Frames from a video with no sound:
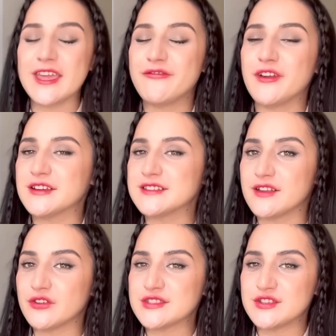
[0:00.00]
fragrance
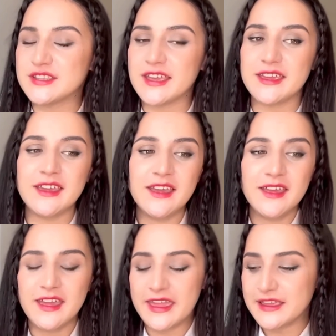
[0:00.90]
lovers, today
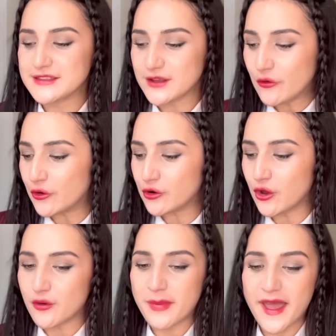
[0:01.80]
it's all
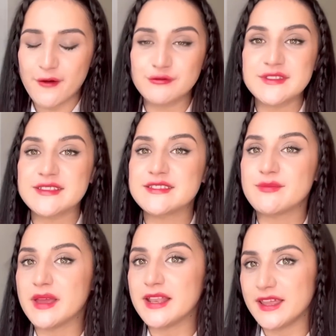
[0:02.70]
about
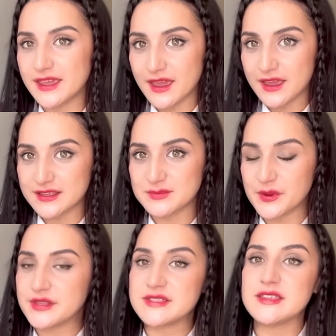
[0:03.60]
smelling
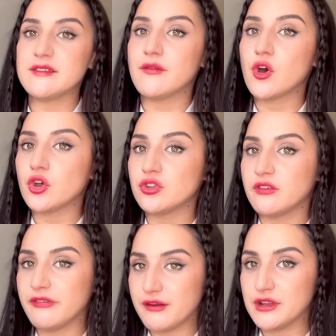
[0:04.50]
expensive on a
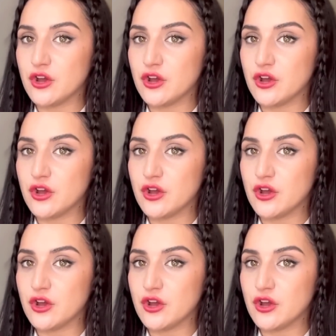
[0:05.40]
very low